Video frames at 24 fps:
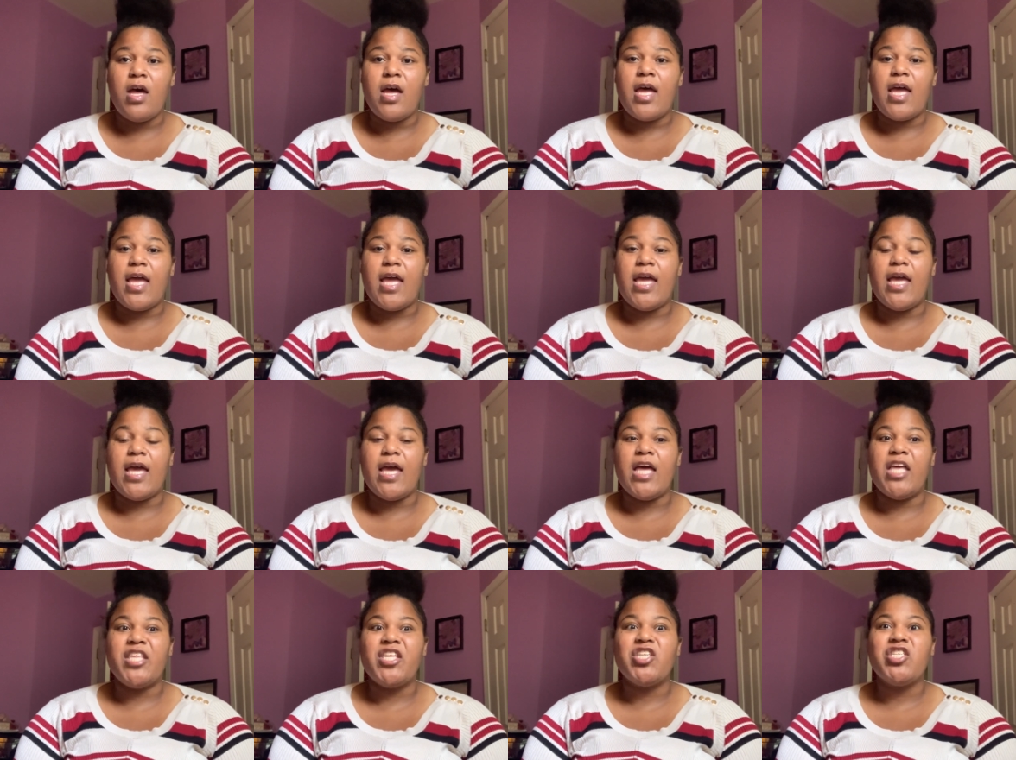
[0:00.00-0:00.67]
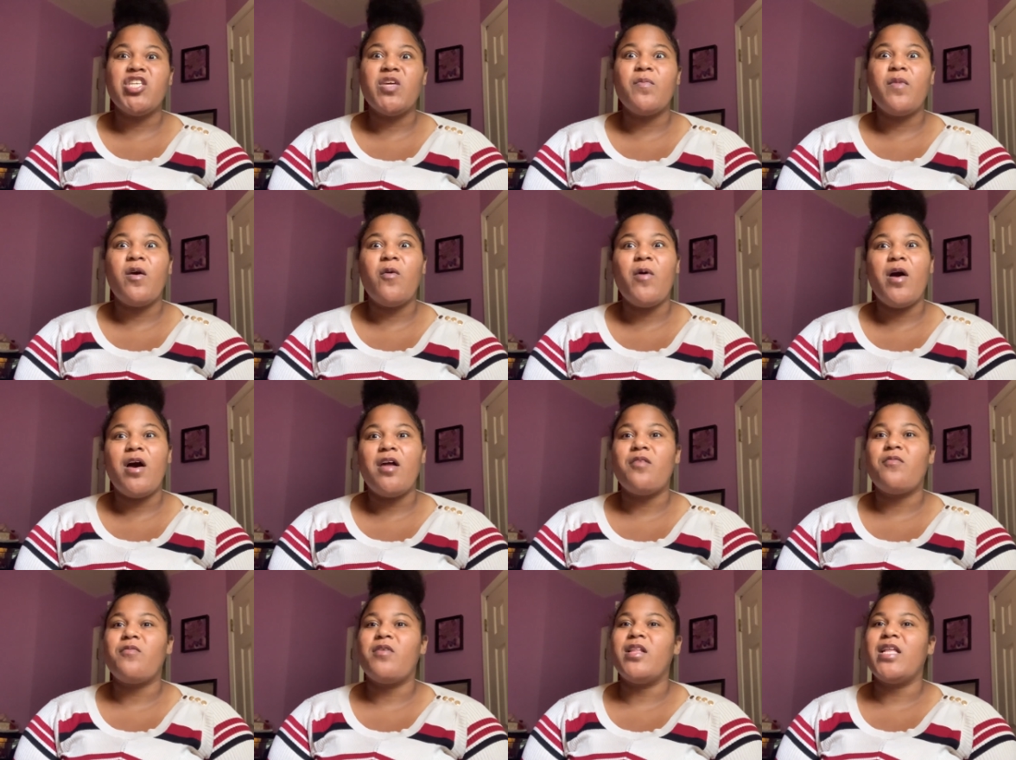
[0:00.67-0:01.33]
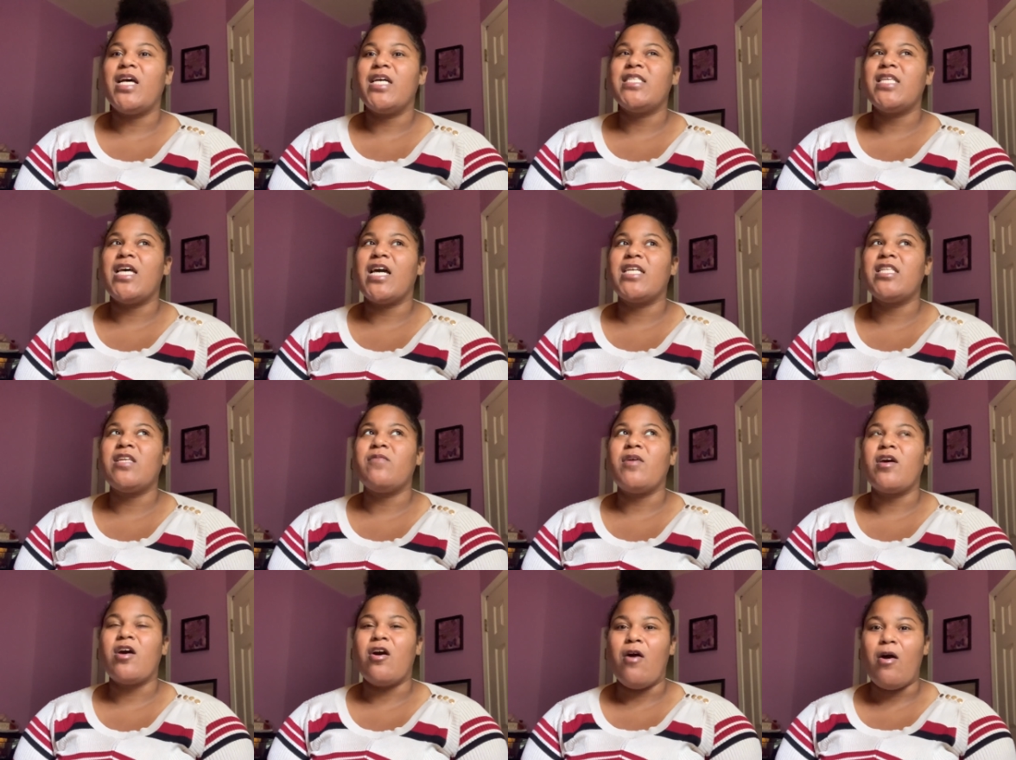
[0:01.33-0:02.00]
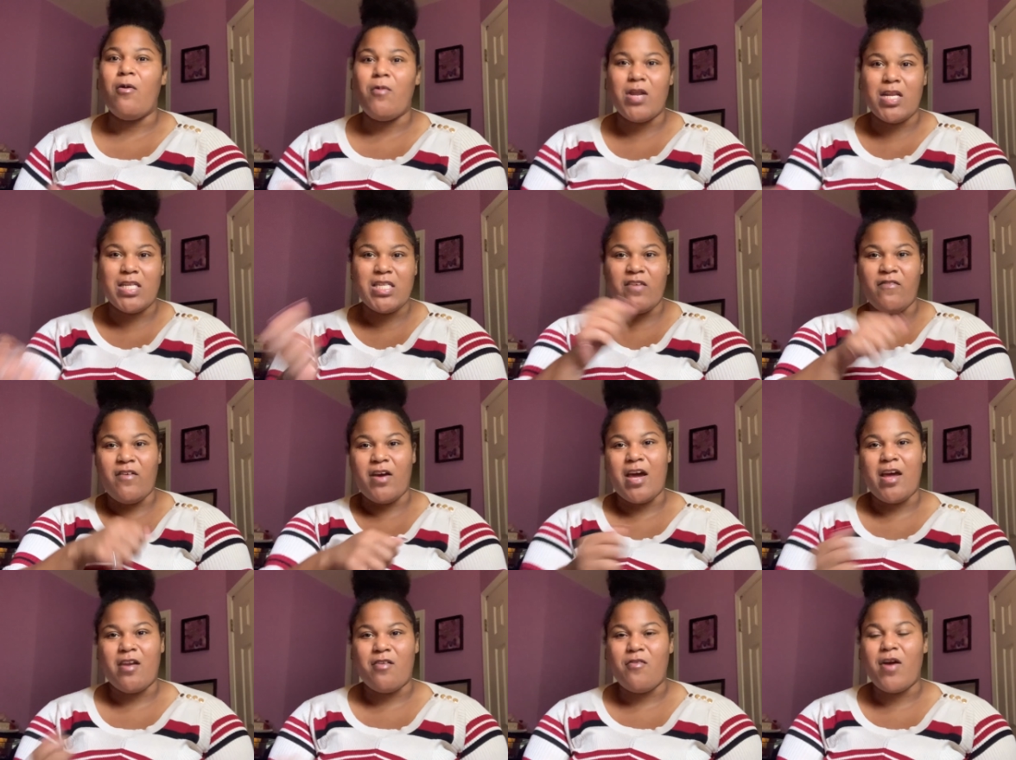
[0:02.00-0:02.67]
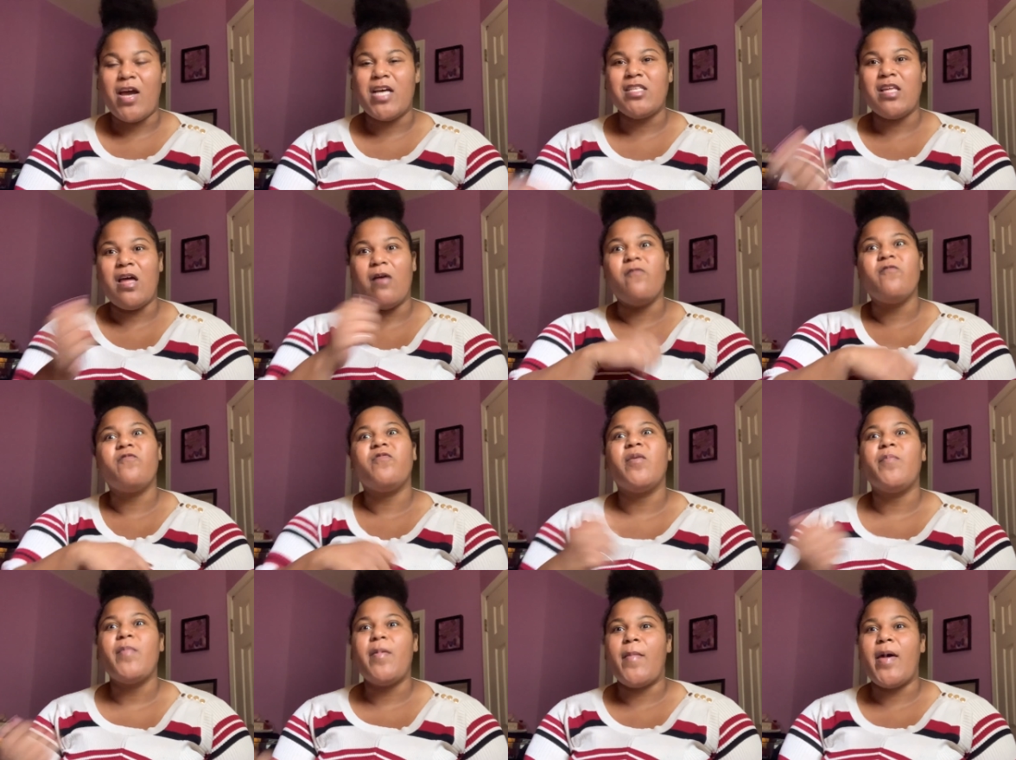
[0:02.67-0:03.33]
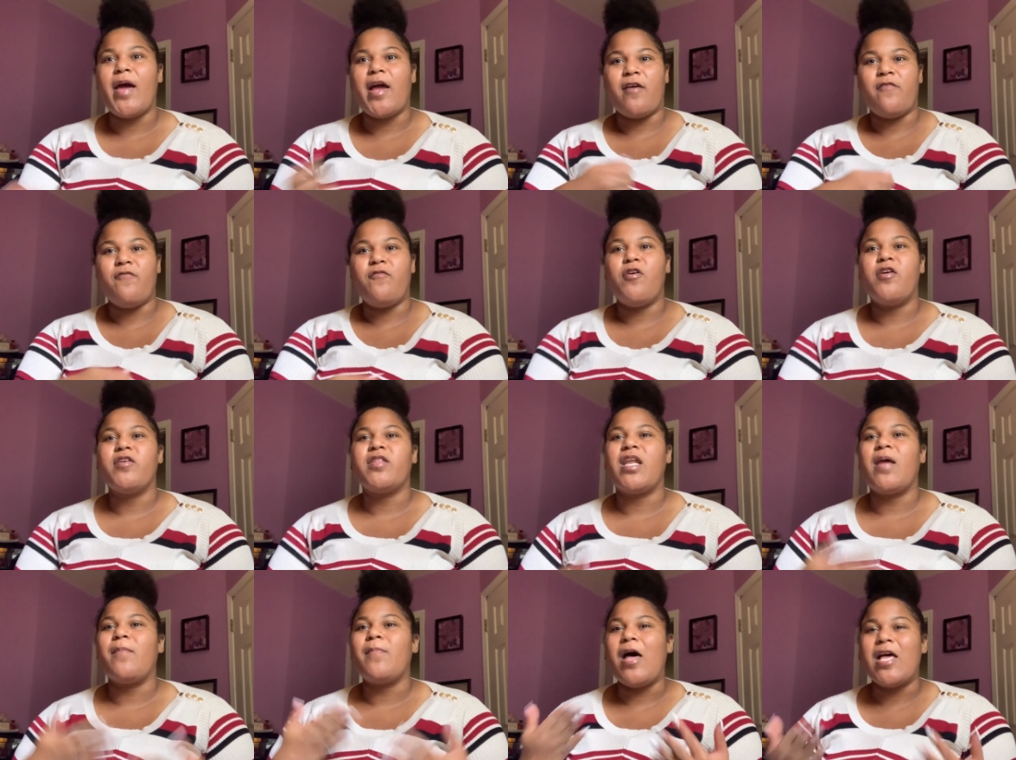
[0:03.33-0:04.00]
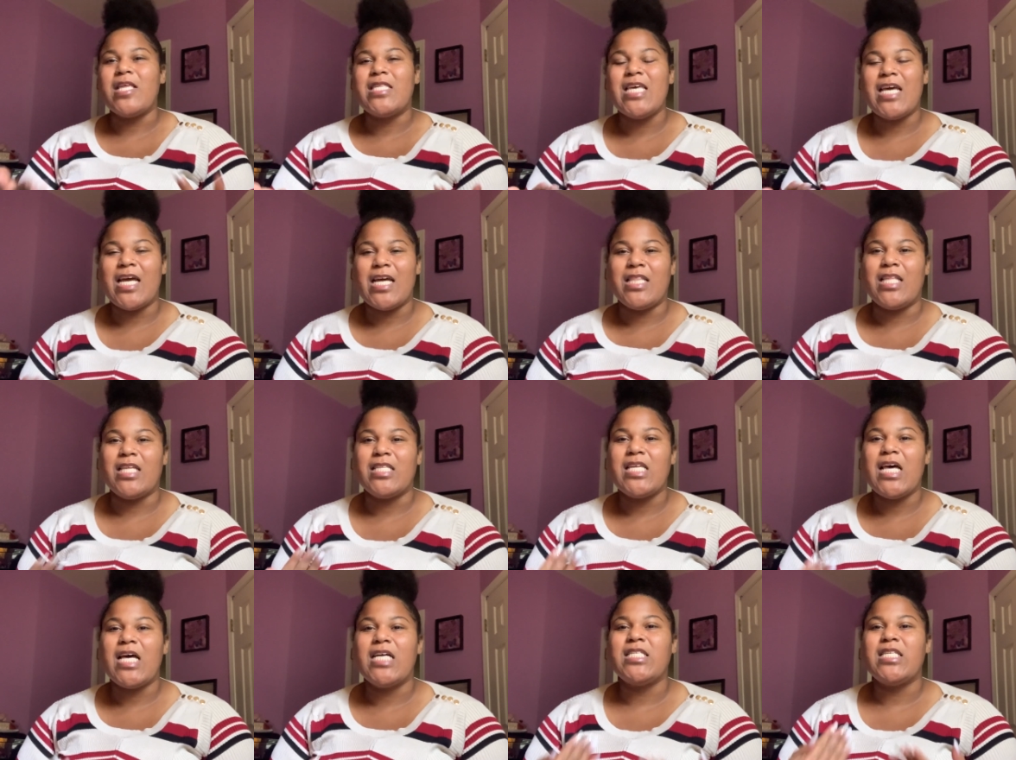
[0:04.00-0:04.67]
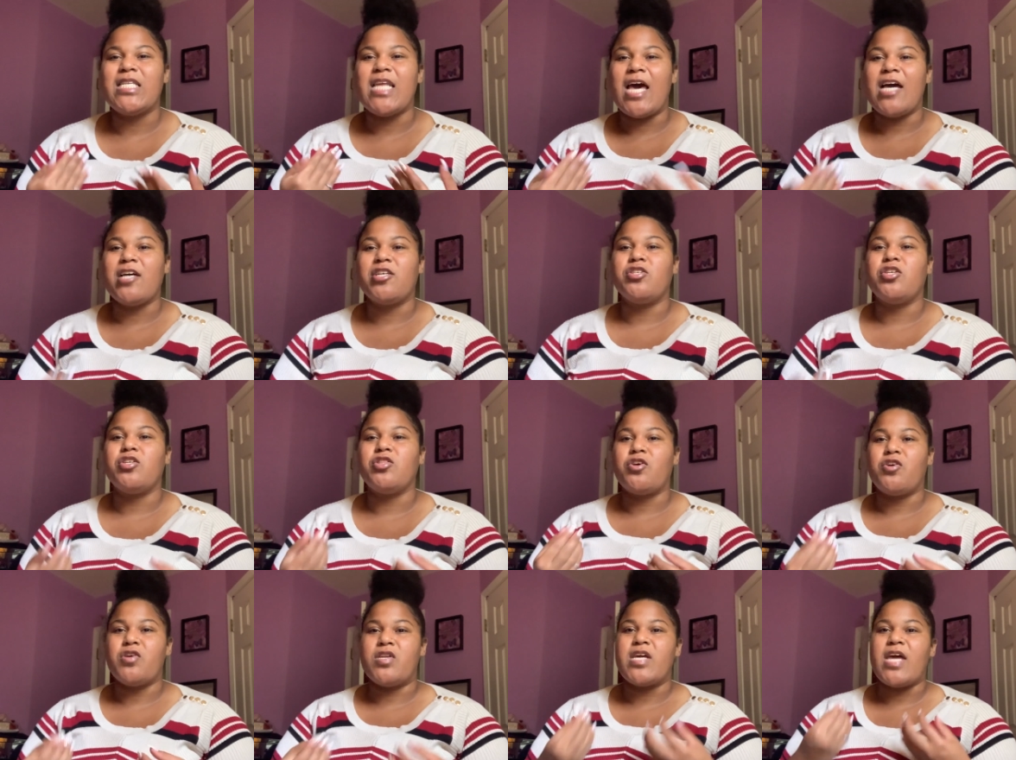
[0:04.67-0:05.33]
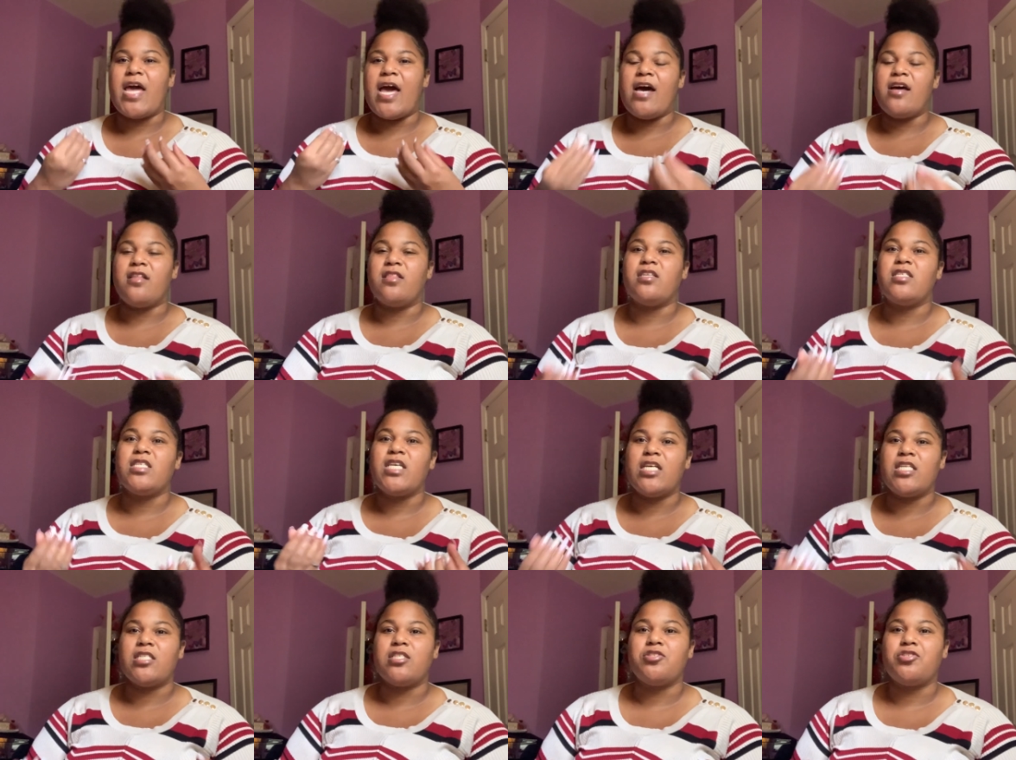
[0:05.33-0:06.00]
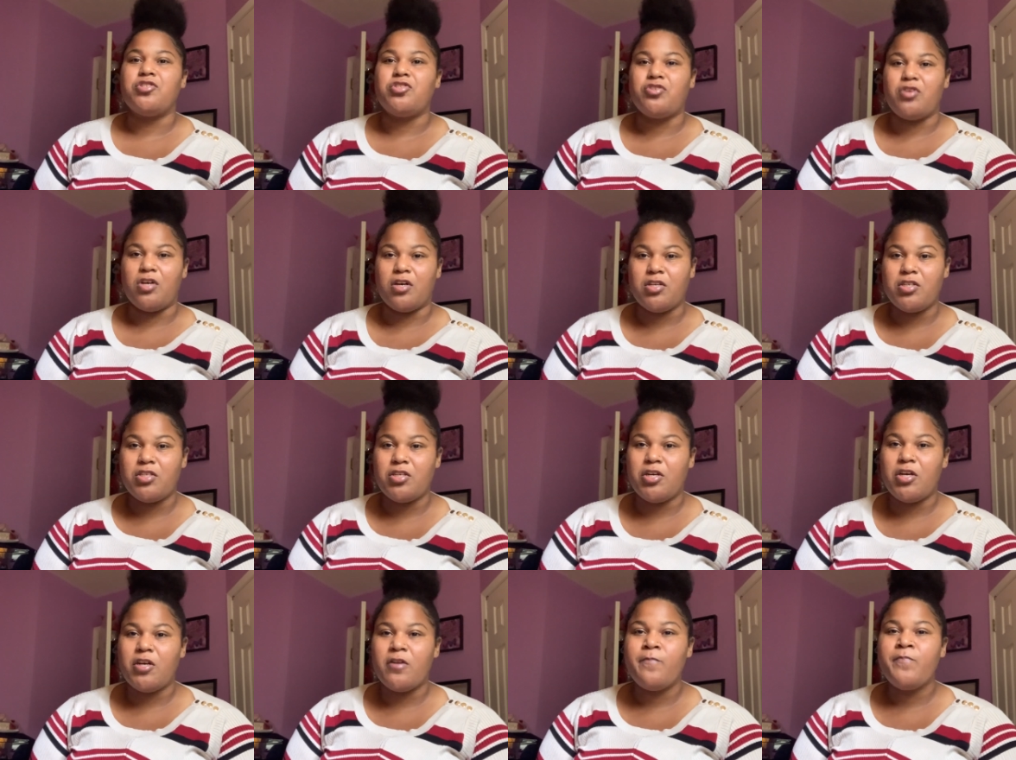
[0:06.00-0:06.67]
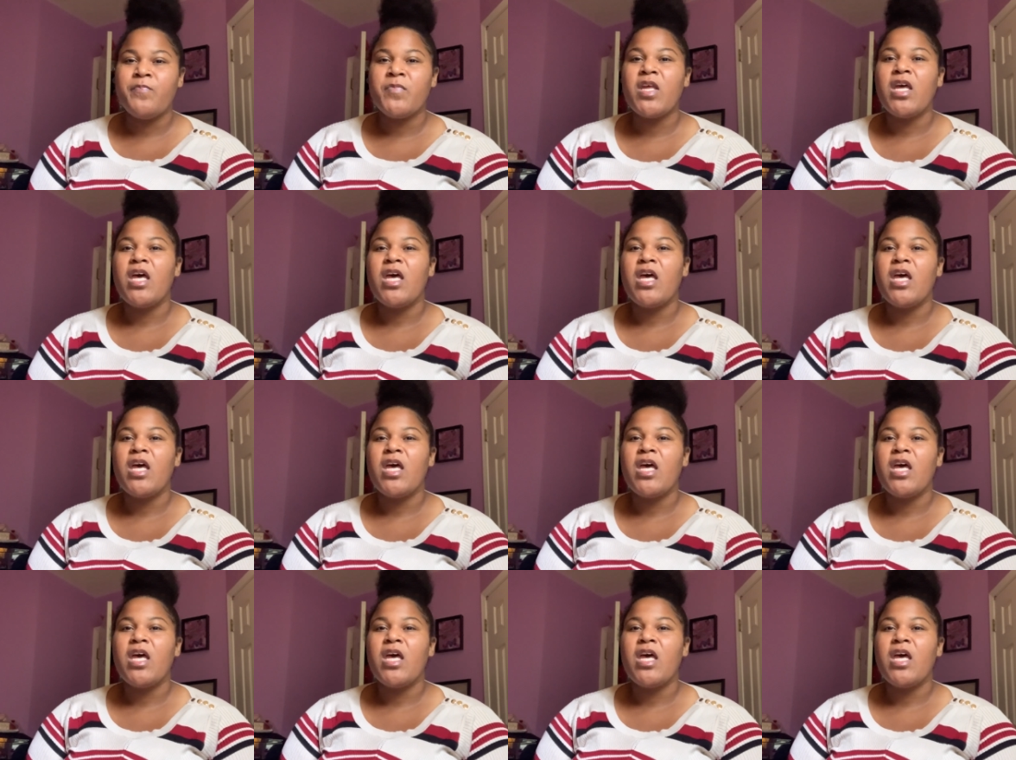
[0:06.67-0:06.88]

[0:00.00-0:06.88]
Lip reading: And it took me a while to realize that, because I'm like, oh, I want to see if I got it right. So I'm flipping back and forth, and I'm not taking the test and actually learning how the test is structured.